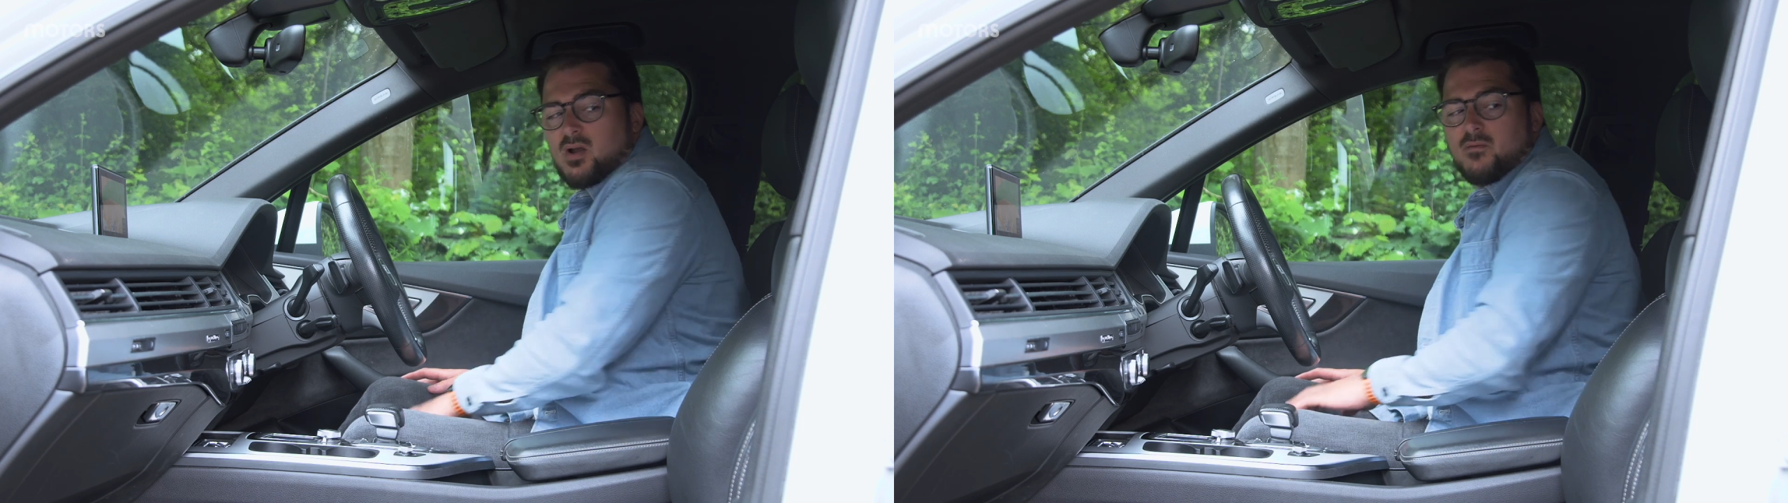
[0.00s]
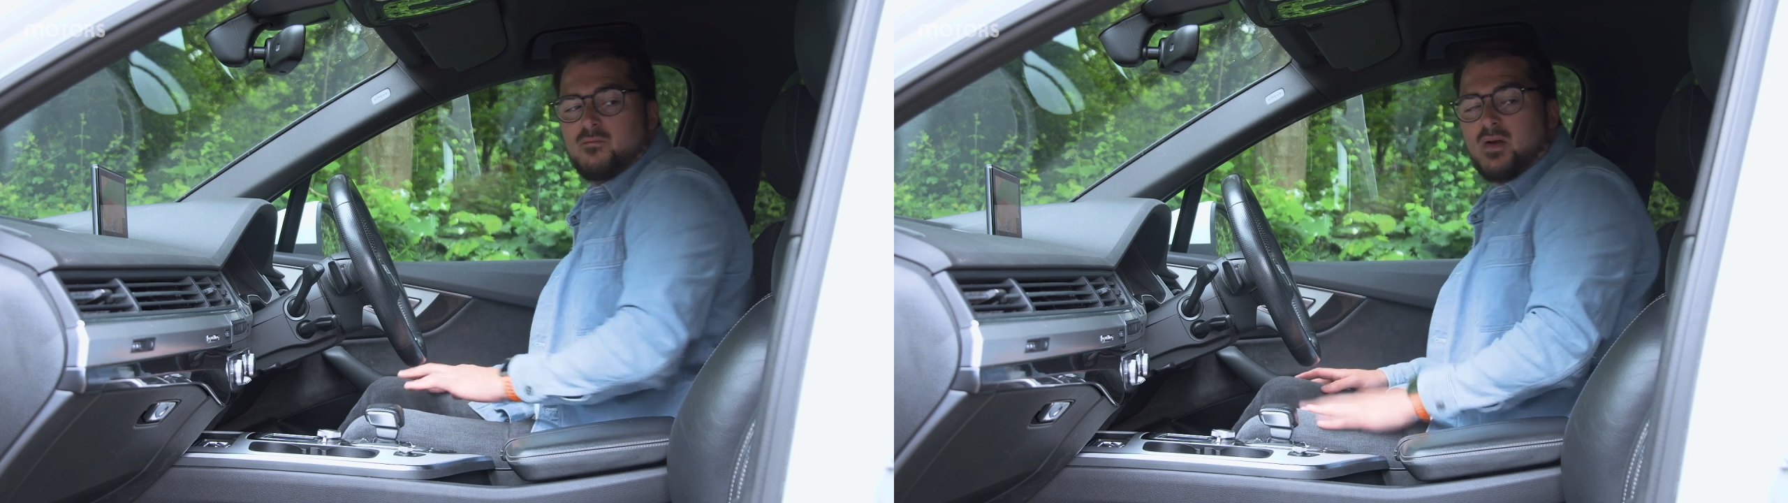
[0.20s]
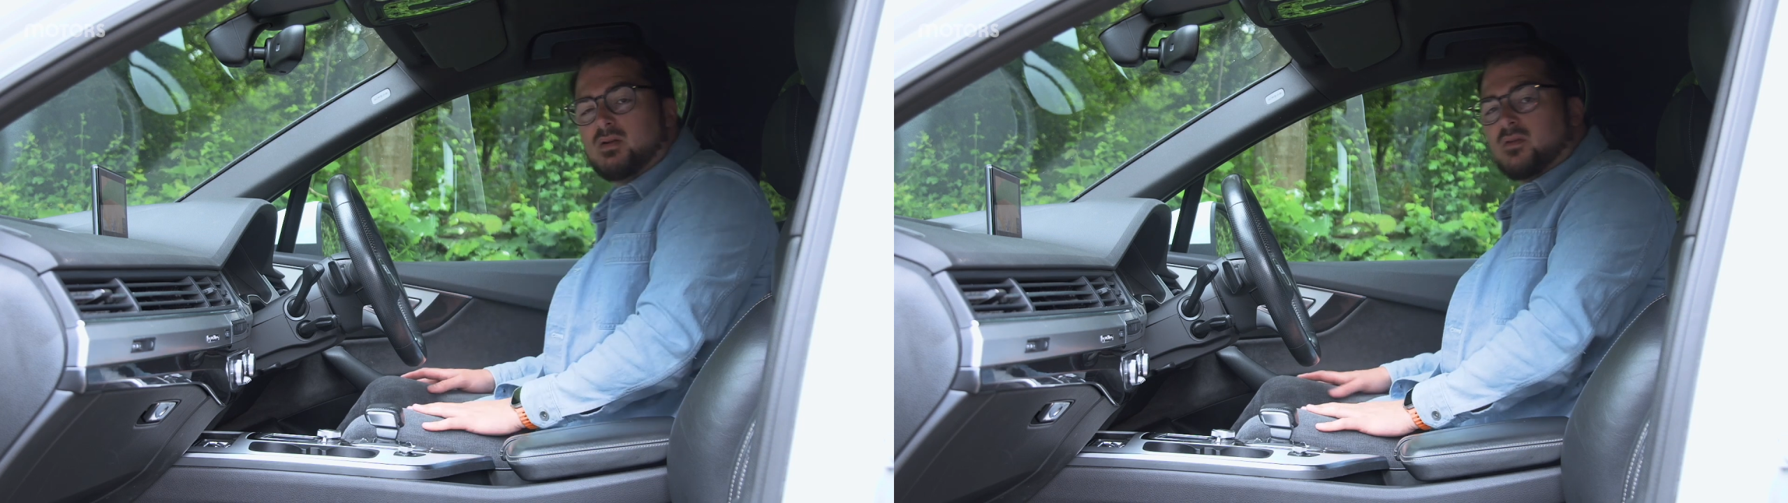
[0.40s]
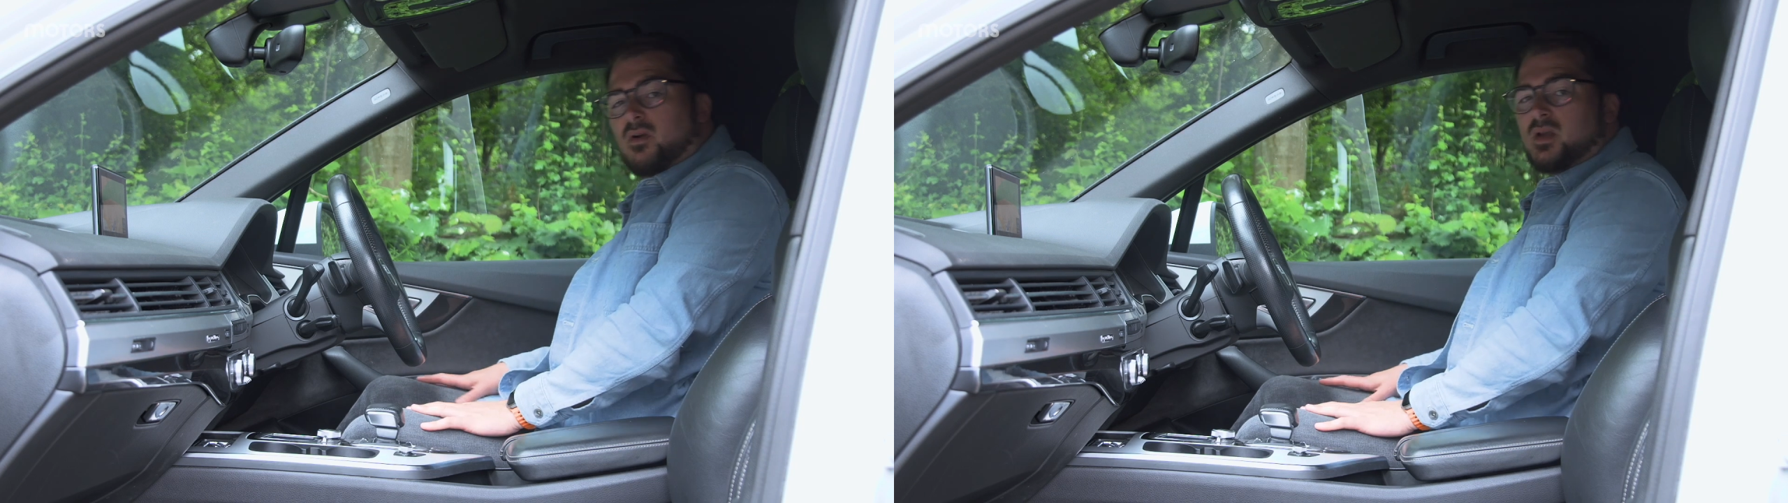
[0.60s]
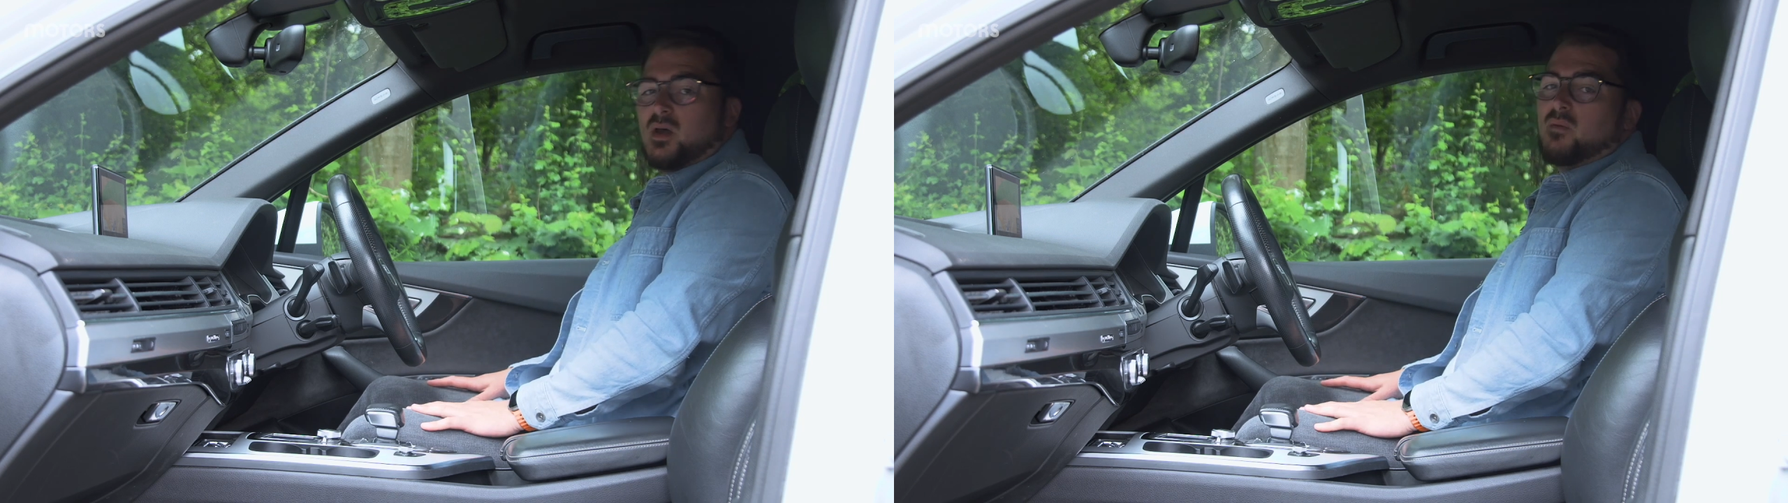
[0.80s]
are
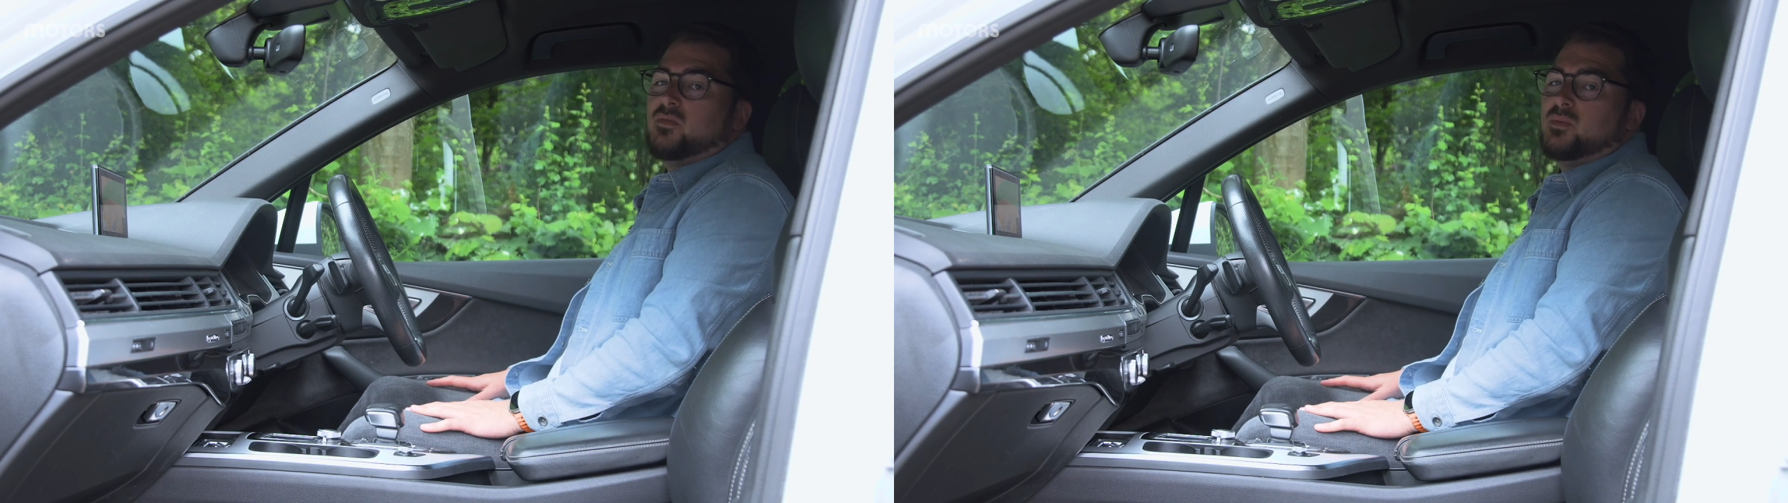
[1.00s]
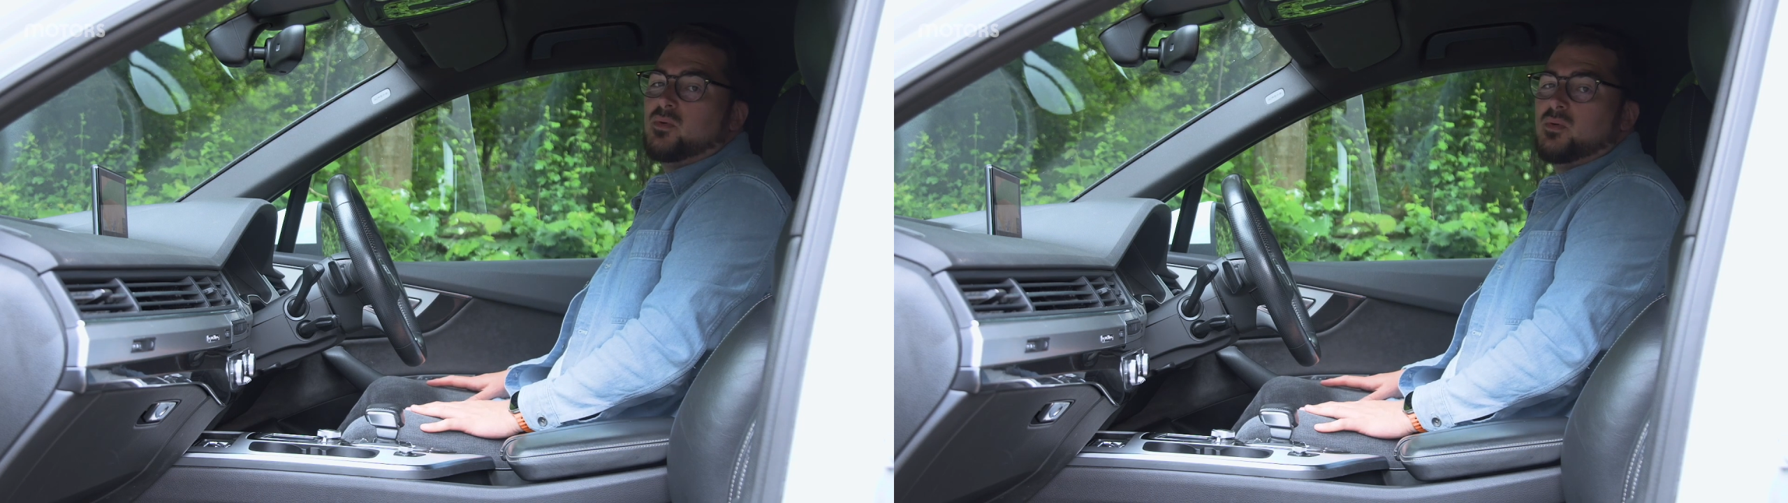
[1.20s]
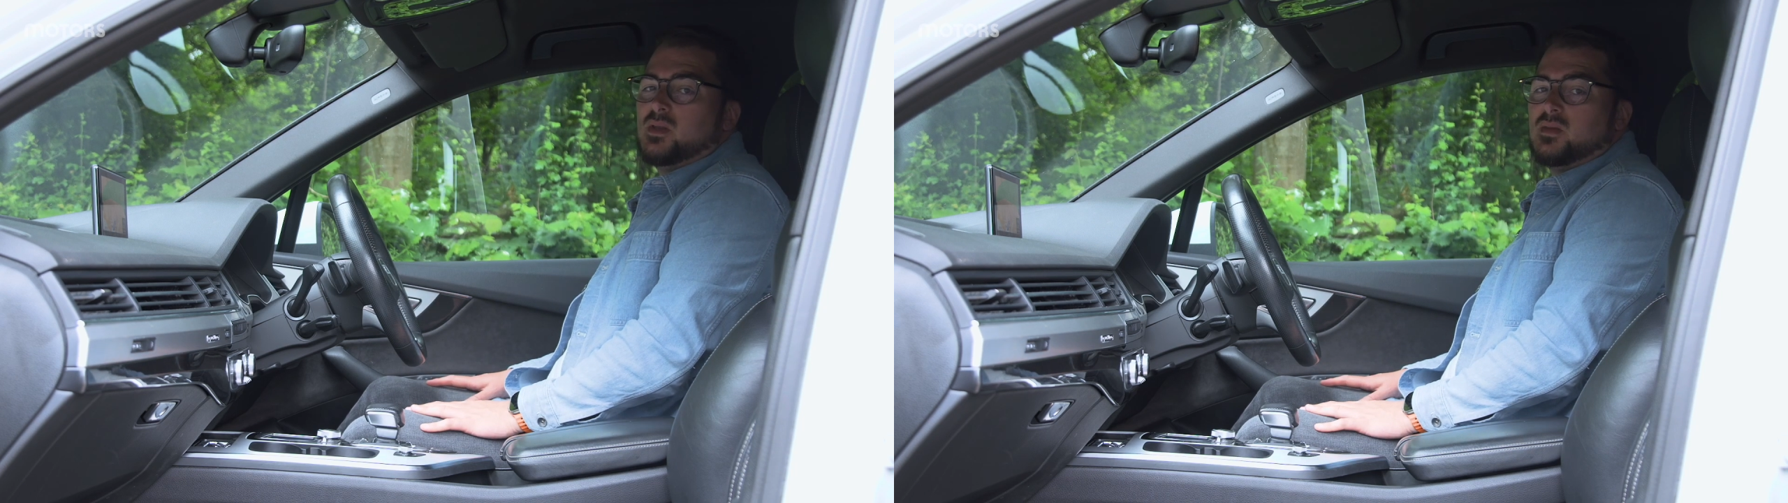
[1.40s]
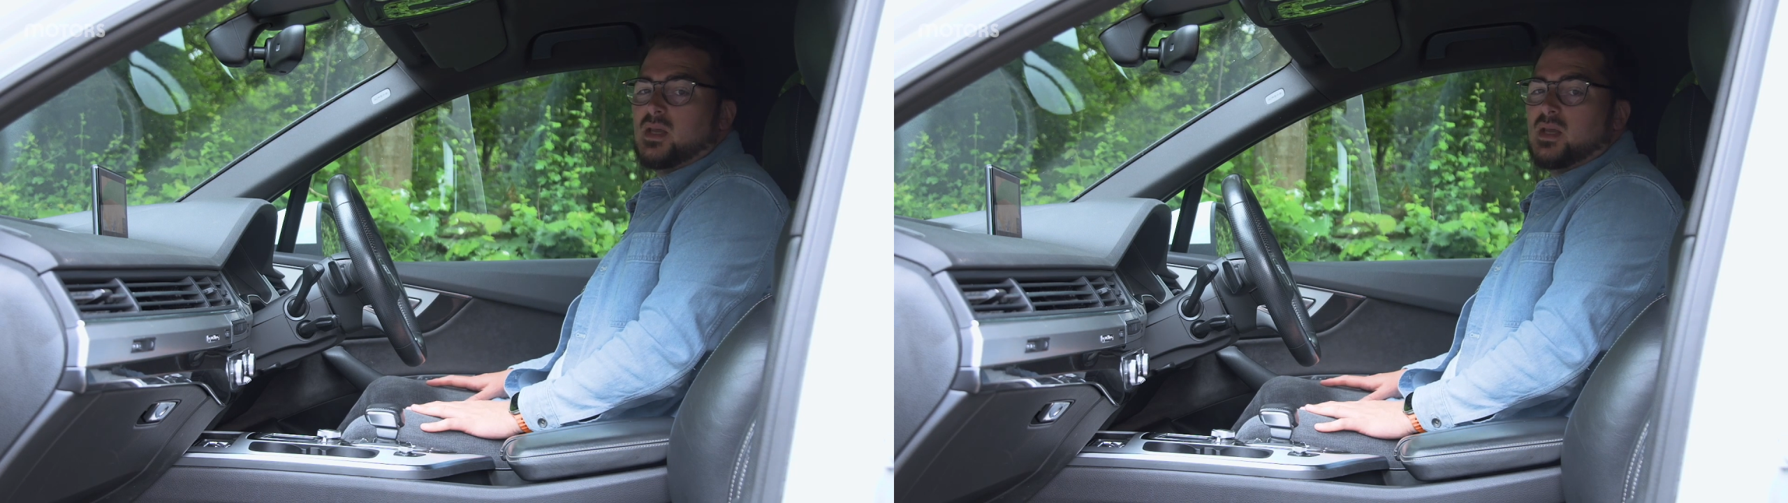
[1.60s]
very comfortable in the